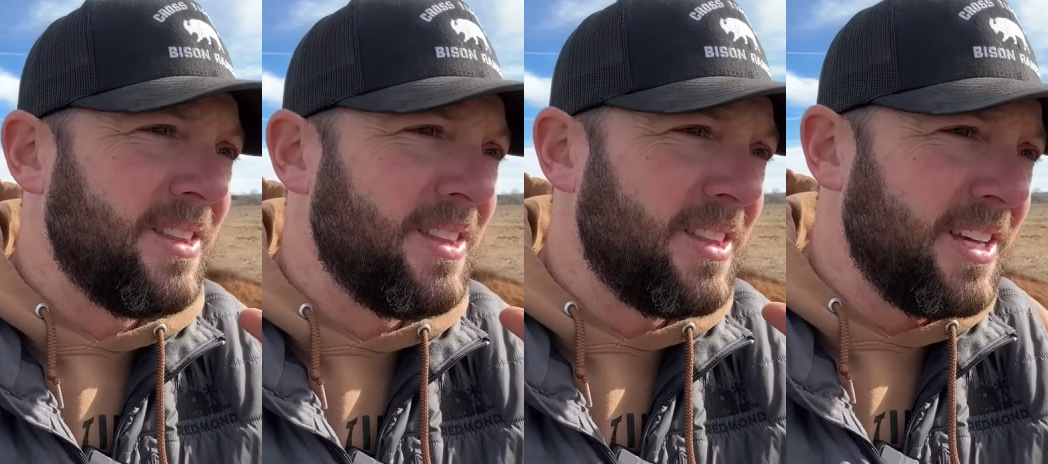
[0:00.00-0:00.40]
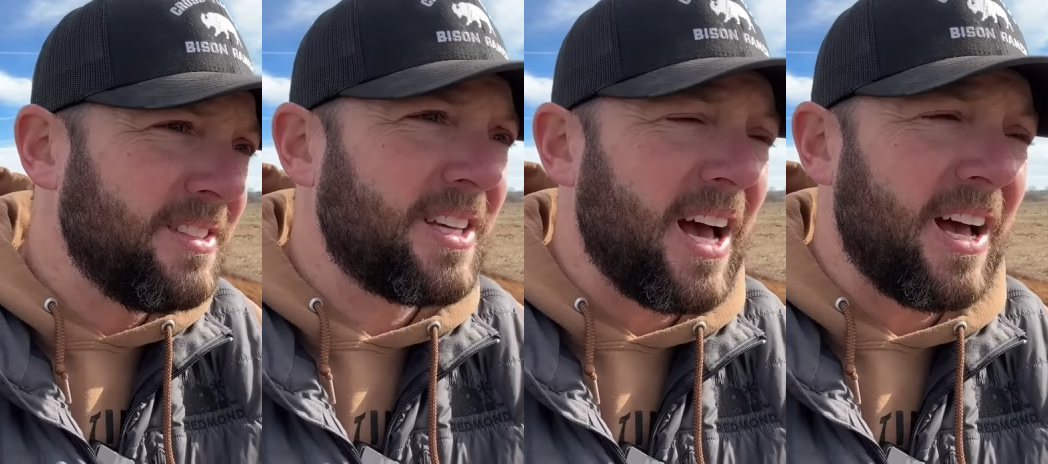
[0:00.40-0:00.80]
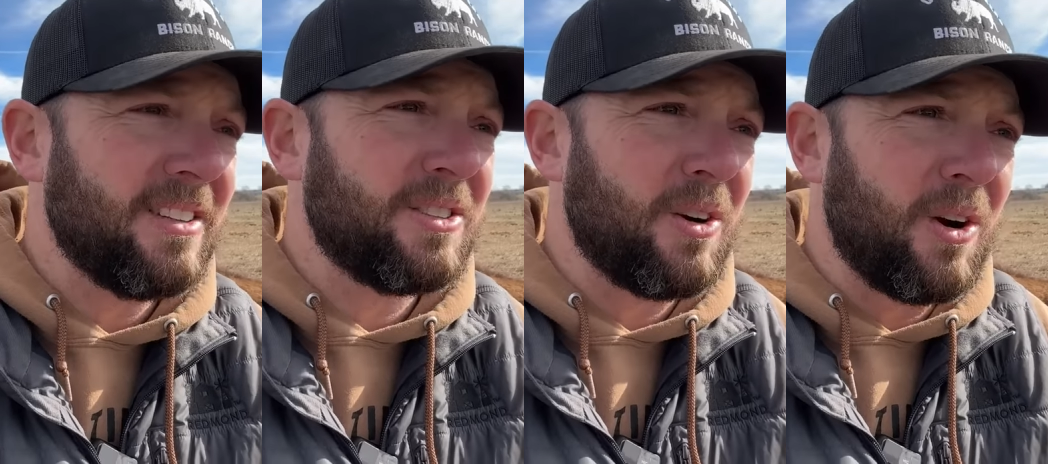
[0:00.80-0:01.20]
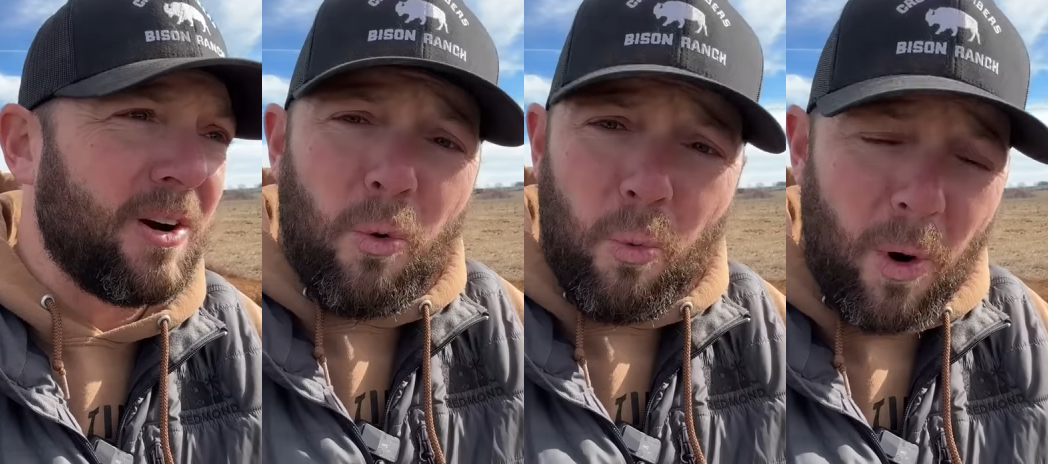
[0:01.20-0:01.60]
These guys are
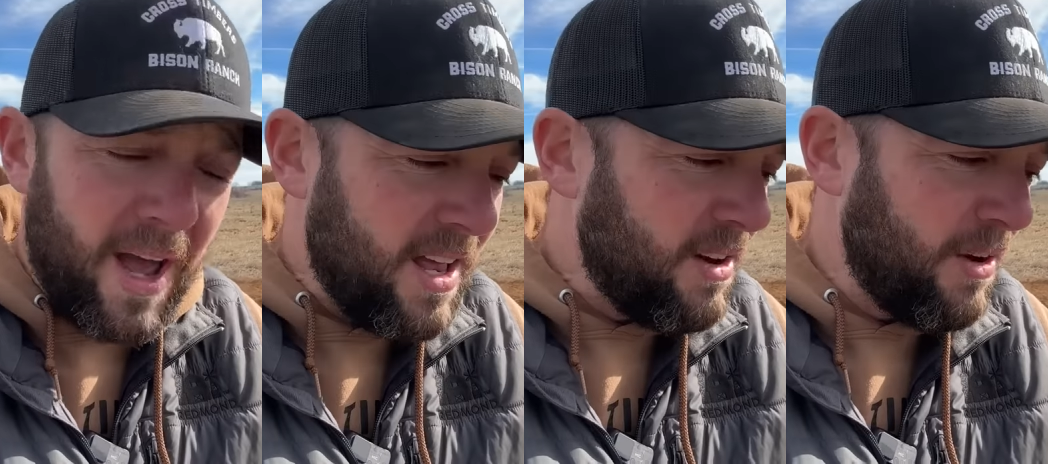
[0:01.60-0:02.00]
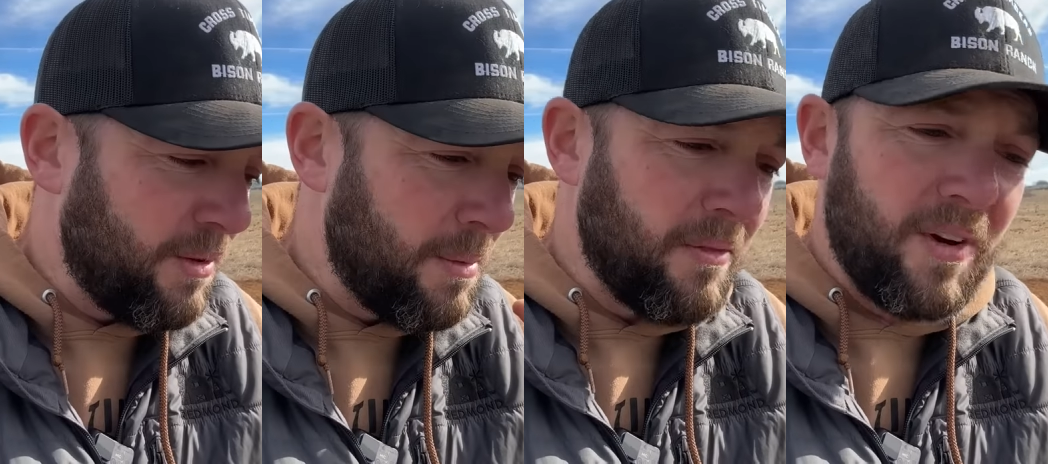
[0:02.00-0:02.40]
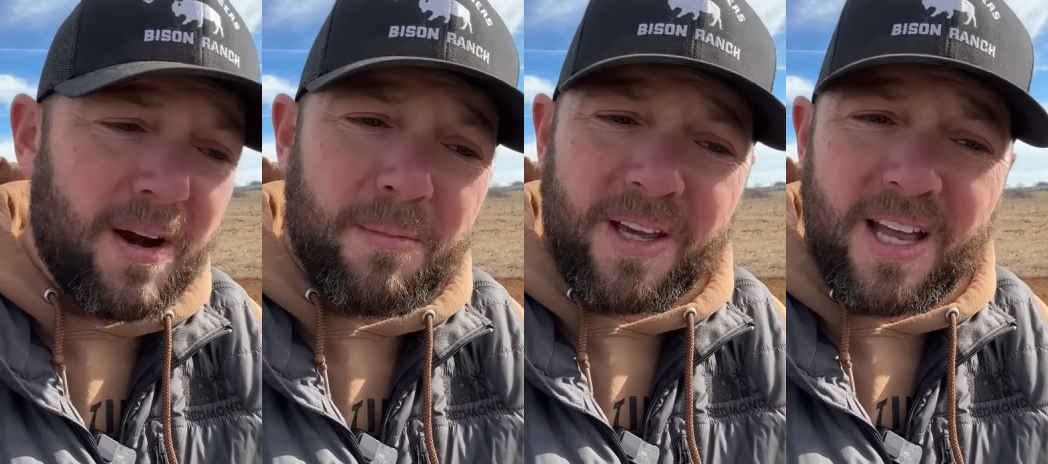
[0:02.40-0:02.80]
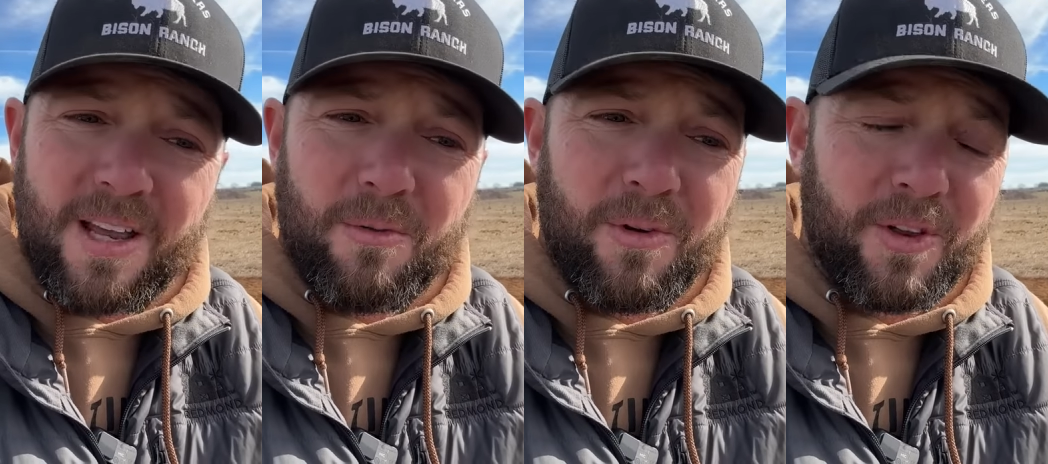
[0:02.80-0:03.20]
weighed from the very
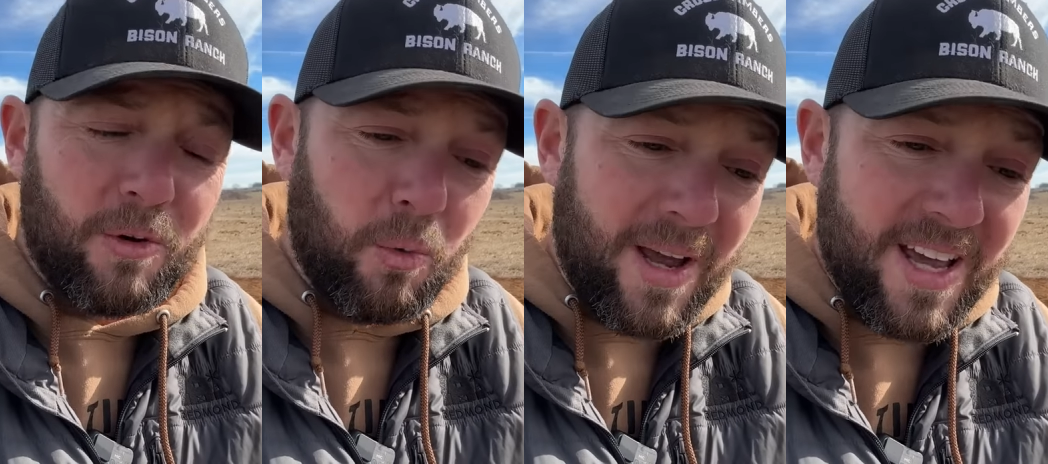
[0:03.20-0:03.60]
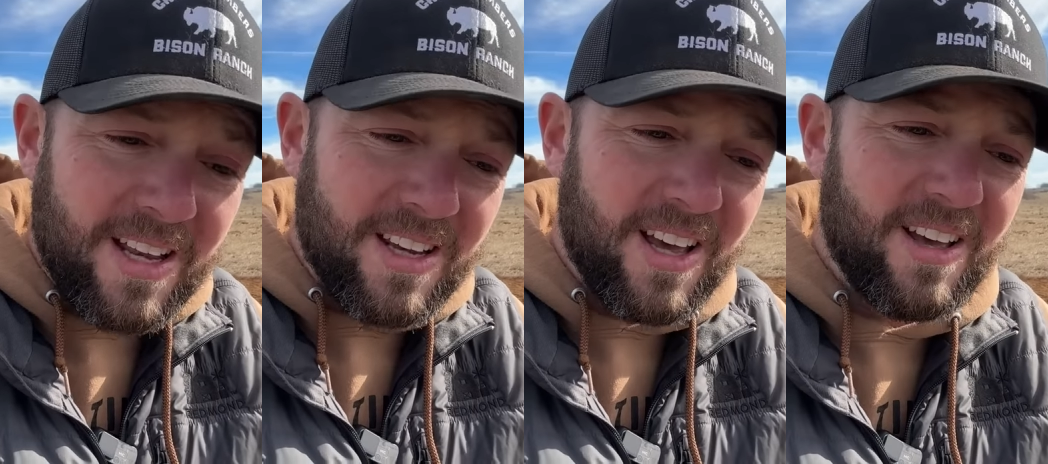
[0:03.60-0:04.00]
beginning when they're weaned